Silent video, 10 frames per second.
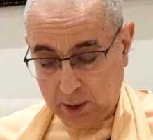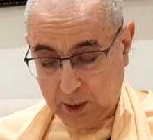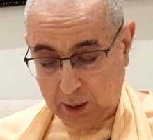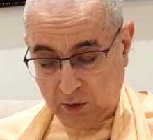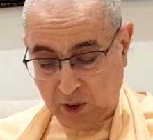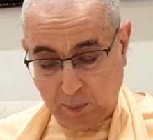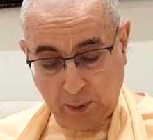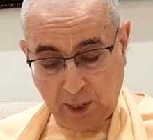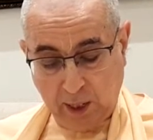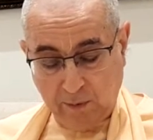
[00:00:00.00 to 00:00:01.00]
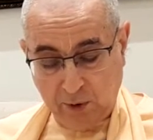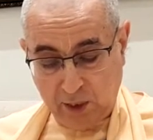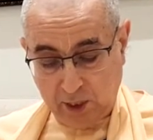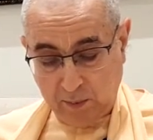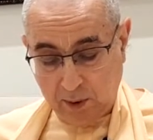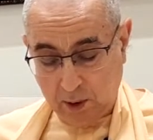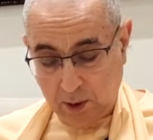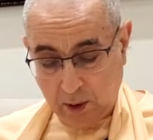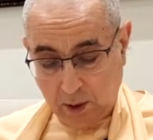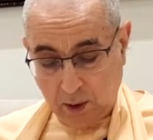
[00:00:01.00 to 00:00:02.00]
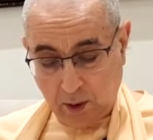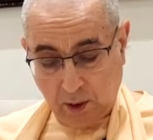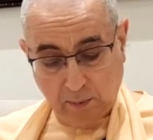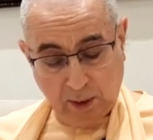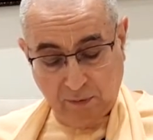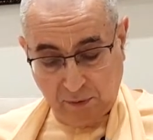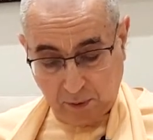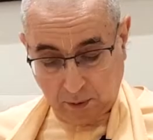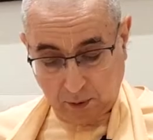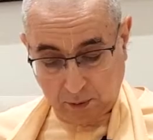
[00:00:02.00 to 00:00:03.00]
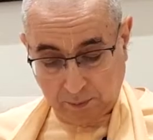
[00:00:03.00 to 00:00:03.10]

as I played for him on my flute.